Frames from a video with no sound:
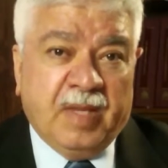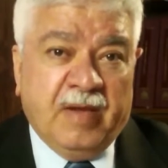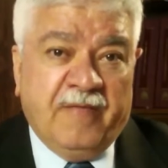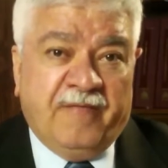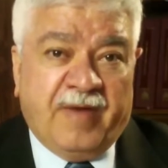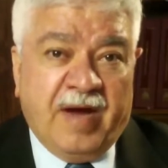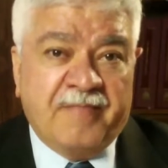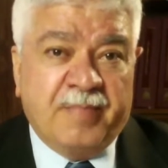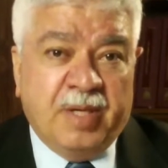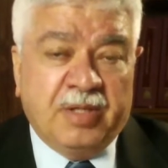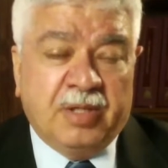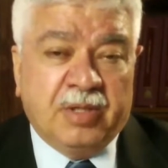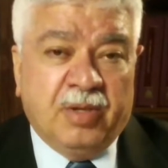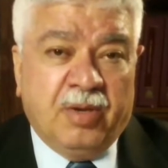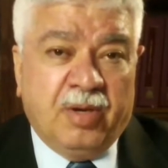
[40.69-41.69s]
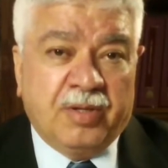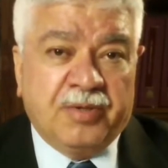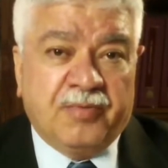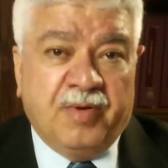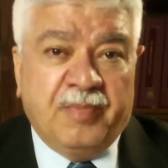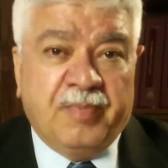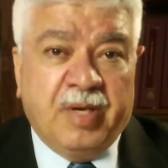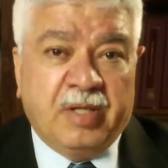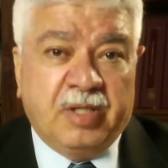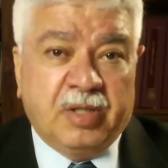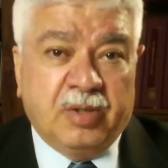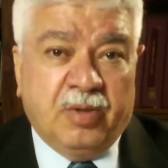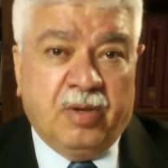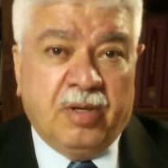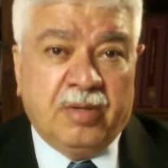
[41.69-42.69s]
5 pages long, 3
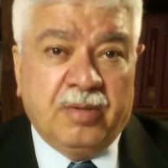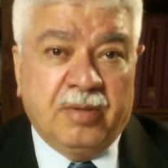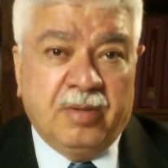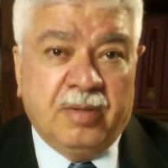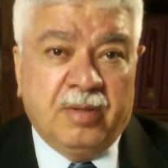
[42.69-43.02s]
pages long.